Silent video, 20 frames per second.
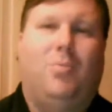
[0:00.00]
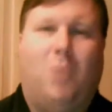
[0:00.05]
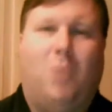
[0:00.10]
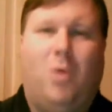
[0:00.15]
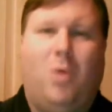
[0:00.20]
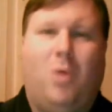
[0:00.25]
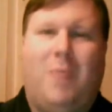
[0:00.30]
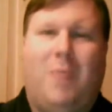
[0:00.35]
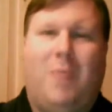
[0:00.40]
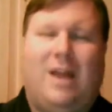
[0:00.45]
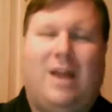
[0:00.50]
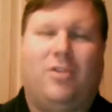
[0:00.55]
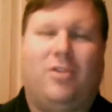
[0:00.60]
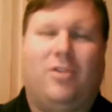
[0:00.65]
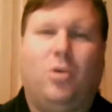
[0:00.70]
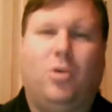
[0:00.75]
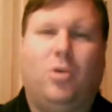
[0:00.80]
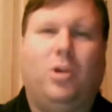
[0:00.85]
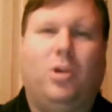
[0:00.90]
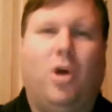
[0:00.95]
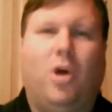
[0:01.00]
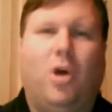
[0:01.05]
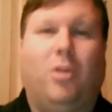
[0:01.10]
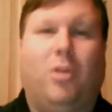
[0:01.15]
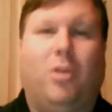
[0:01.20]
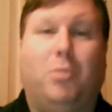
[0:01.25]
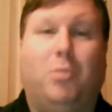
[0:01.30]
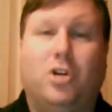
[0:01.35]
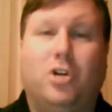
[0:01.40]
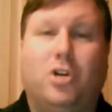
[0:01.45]
Many of you will
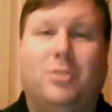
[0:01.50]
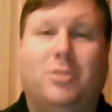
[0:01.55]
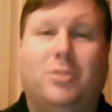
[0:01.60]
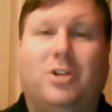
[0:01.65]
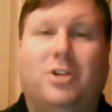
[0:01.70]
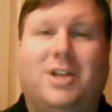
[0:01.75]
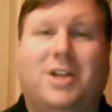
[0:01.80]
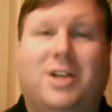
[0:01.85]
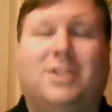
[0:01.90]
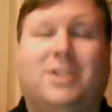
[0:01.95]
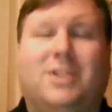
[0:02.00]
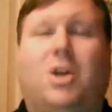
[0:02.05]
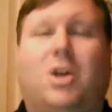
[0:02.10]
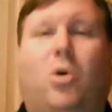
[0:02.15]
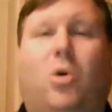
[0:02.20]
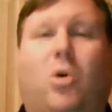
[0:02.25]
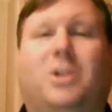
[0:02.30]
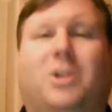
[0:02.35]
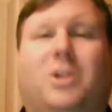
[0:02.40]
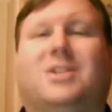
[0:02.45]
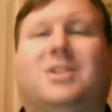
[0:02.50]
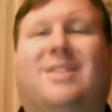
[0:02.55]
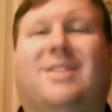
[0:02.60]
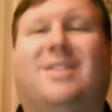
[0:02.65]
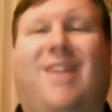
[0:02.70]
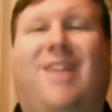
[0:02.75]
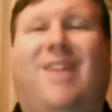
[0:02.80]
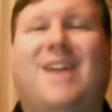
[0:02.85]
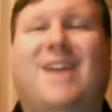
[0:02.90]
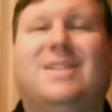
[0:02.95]
know that Bushmills has the oldest
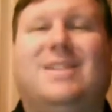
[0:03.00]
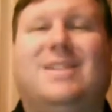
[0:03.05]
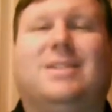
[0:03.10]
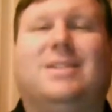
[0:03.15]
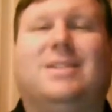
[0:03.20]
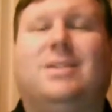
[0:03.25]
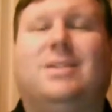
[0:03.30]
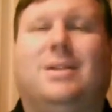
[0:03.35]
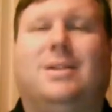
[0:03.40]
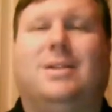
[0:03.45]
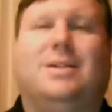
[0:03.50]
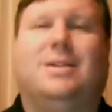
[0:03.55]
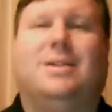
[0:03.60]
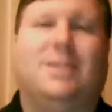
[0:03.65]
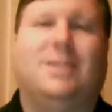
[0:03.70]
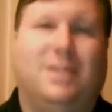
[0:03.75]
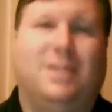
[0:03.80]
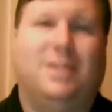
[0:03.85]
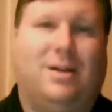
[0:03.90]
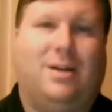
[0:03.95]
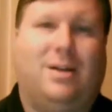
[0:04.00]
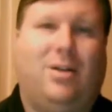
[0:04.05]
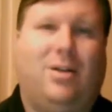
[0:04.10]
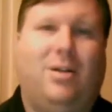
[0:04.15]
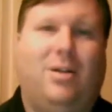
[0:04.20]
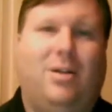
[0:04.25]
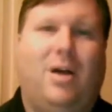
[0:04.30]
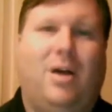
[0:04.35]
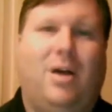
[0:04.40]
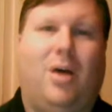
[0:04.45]
license to
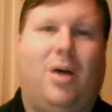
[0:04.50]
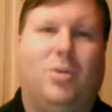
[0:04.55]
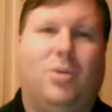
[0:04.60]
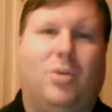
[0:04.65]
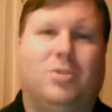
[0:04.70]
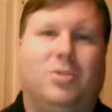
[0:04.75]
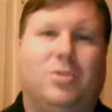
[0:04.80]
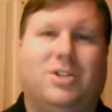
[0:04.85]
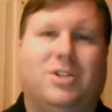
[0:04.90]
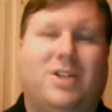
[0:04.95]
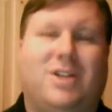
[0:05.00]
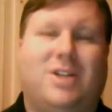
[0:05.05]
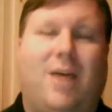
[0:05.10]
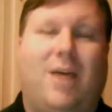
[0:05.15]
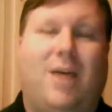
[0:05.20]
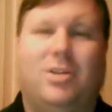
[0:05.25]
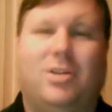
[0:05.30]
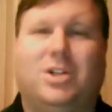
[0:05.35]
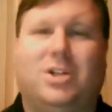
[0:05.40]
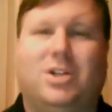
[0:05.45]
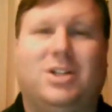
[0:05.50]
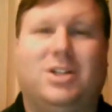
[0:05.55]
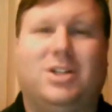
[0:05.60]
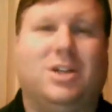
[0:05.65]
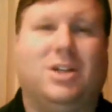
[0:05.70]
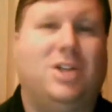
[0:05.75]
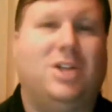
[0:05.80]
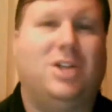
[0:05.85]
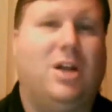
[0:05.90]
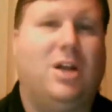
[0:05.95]
distill, which was established in
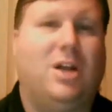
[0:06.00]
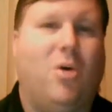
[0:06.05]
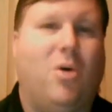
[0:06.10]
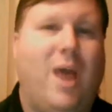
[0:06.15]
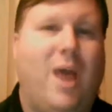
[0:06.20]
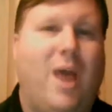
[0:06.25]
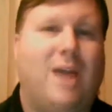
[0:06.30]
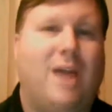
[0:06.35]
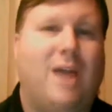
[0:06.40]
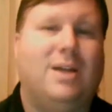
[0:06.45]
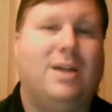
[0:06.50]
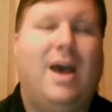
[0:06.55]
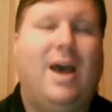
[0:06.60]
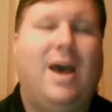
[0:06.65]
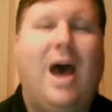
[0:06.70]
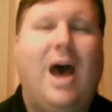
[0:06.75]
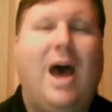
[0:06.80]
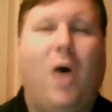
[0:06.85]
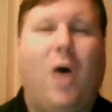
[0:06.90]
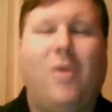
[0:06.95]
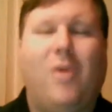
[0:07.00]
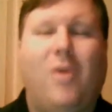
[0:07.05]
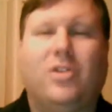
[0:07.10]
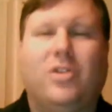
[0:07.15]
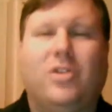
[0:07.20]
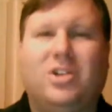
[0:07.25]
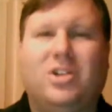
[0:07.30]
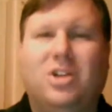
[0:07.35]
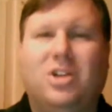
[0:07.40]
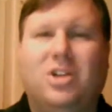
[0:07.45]
1608.
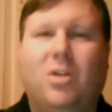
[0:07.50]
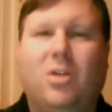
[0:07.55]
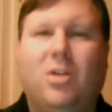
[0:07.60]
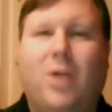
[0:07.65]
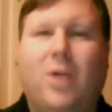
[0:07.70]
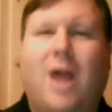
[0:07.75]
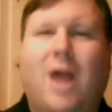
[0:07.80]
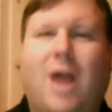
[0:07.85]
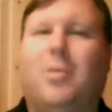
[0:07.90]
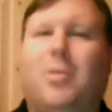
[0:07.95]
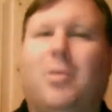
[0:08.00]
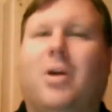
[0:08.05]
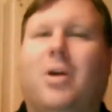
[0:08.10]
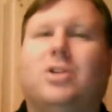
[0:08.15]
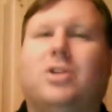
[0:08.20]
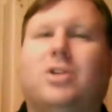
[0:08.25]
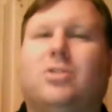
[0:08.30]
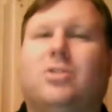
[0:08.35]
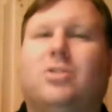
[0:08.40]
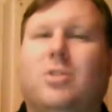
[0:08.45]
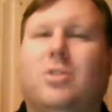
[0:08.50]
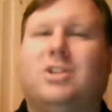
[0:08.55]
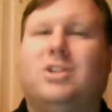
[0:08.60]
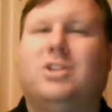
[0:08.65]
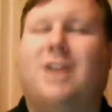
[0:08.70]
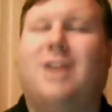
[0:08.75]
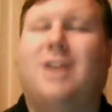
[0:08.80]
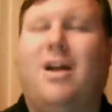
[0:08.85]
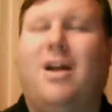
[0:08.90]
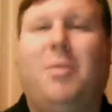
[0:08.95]
However, distillery operations
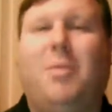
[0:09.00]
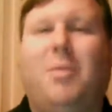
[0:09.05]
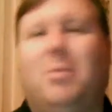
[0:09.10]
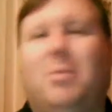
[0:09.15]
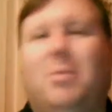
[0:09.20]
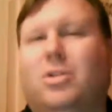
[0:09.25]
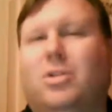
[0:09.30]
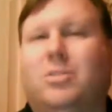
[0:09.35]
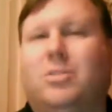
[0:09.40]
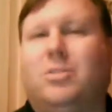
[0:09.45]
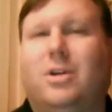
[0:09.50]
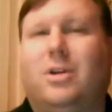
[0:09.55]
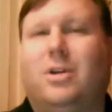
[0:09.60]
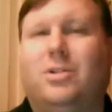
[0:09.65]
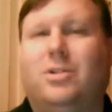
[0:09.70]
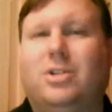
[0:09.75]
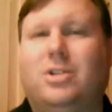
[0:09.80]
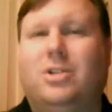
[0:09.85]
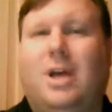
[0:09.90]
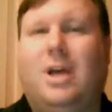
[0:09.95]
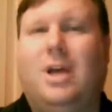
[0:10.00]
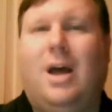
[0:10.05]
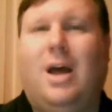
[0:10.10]
weren't set up in Bushmills